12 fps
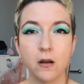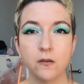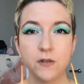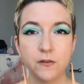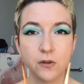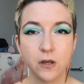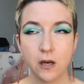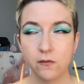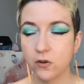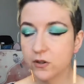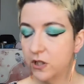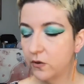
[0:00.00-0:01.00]
of different kind of
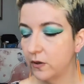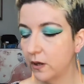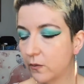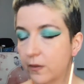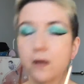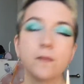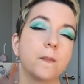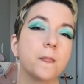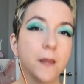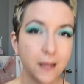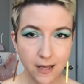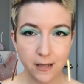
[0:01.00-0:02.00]
looks you can get with it?
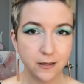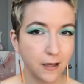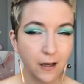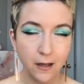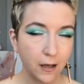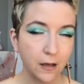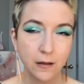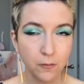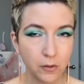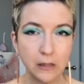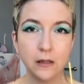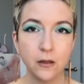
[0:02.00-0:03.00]
Yes, I
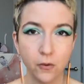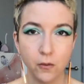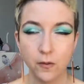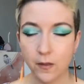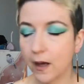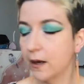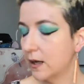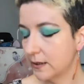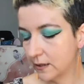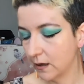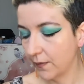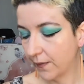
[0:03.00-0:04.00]
completely agree with that.
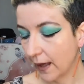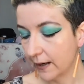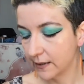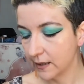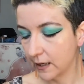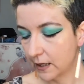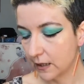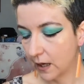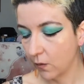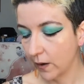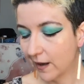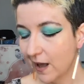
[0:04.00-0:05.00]
It's not that exciting in that
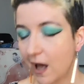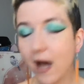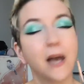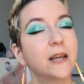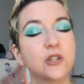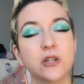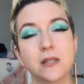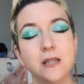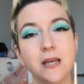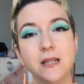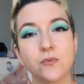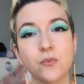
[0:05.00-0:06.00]
way.
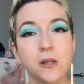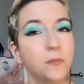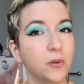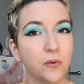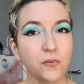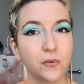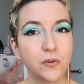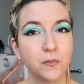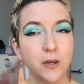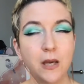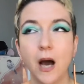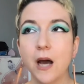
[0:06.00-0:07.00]
It's really beautiful to
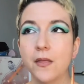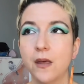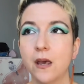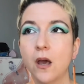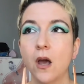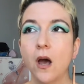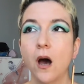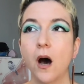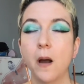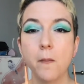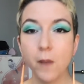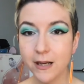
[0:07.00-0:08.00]
me. I think
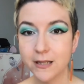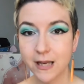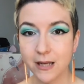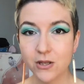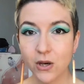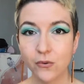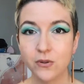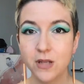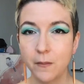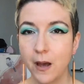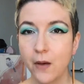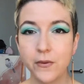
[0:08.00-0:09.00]
on my skin tone,
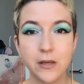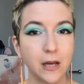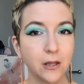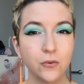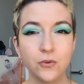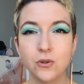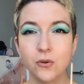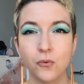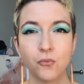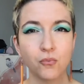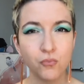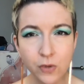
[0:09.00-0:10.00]
somehow the yellows look
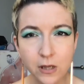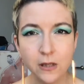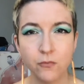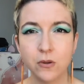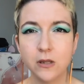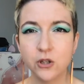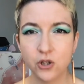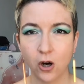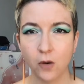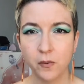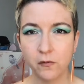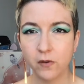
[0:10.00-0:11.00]
really, really
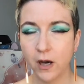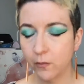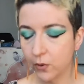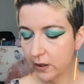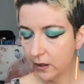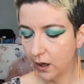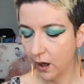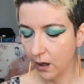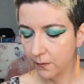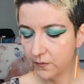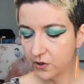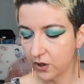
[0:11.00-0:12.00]
sharp and vibrant.
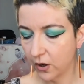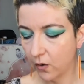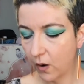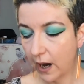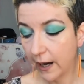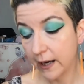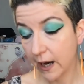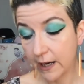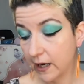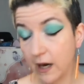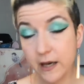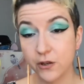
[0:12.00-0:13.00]
So I
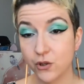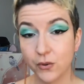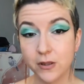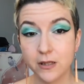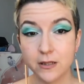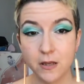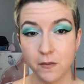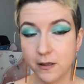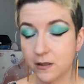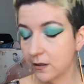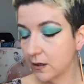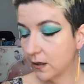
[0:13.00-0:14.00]
enjoyed this
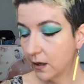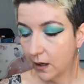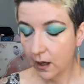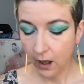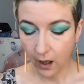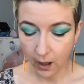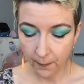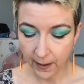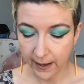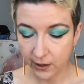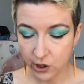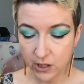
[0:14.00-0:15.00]
immensely. I
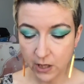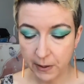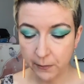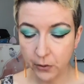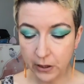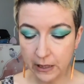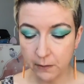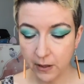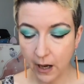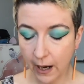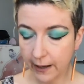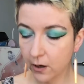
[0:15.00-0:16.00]
actually thought about putting it a bit
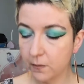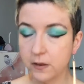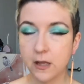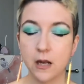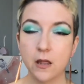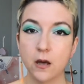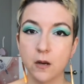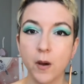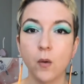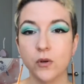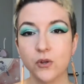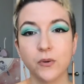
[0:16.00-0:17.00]
higher, but then I thought
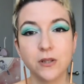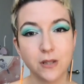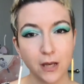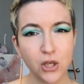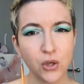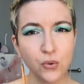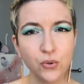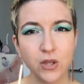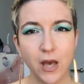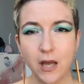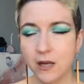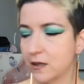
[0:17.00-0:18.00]
about which ones I use,
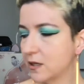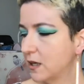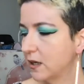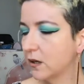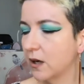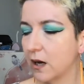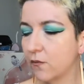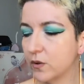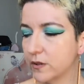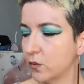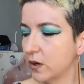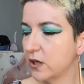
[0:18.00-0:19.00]
and it kind of
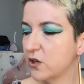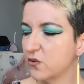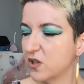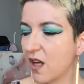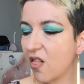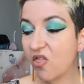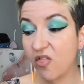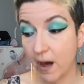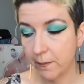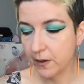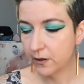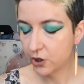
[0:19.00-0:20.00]
wasn't one I used
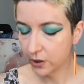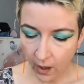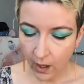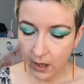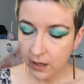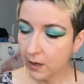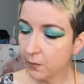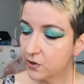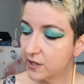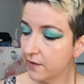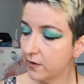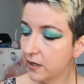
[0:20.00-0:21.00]
that much. Number
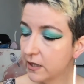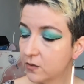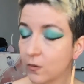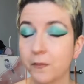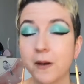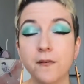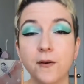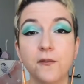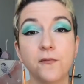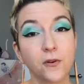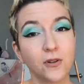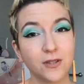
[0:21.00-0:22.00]
7 is one of my very
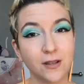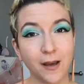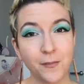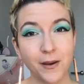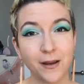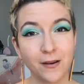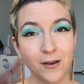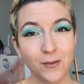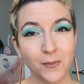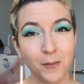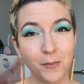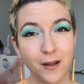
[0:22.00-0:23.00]
first 9-pan
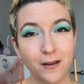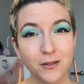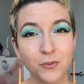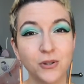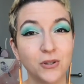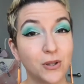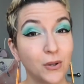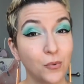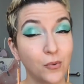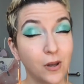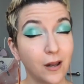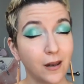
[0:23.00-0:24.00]
Colourpop palettes, which is the
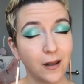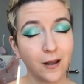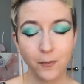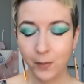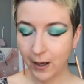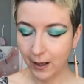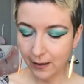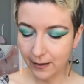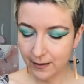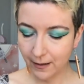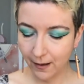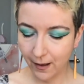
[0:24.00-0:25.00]
Ooh La La
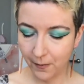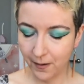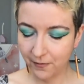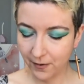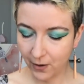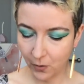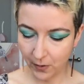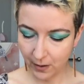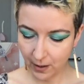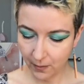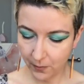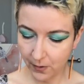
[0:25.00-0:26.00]
palette. If I open it
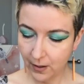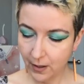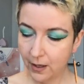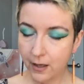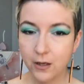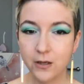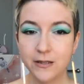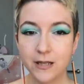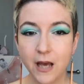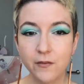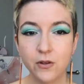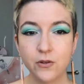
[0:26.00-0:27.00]
up, you can see I
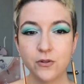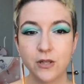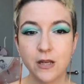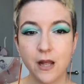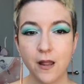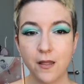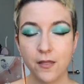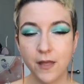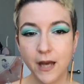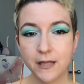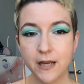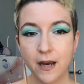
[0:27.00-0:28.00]
haven't used it
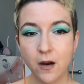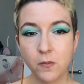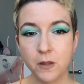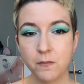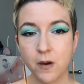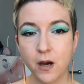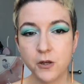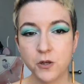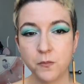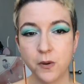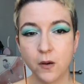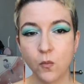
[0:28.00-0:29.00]
that terribly much,
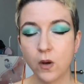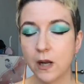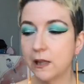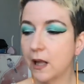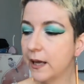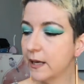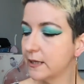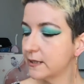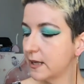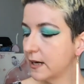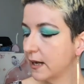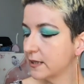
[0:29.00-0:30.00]
but what I like is
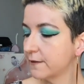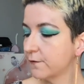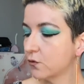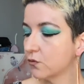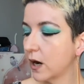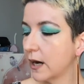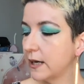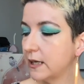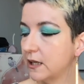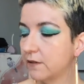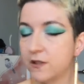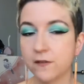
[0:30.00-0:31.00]
that it has a
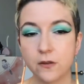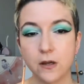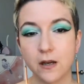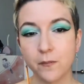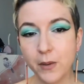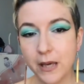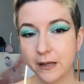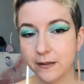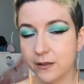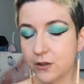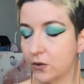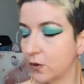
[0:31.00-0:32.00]
variety of different kind of pinks
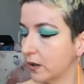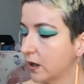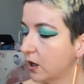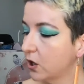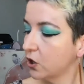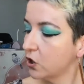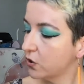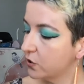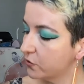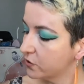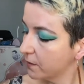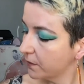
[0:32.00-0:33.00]
into it. You can
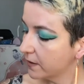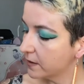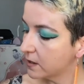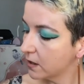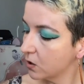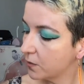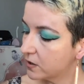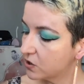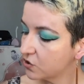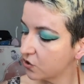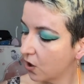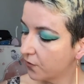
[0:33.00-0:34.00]
do something that's a little bit
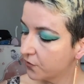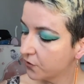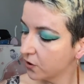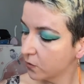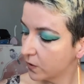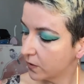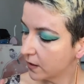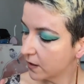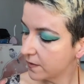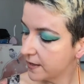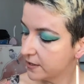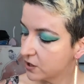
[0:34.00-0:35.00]
softer with like
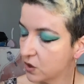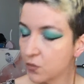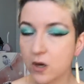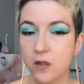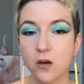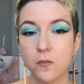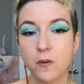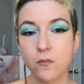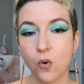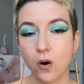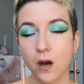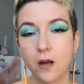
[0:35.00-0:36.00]
these 3 that are a bit
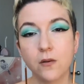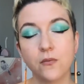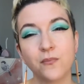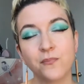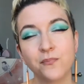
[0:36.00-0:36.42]
more kind of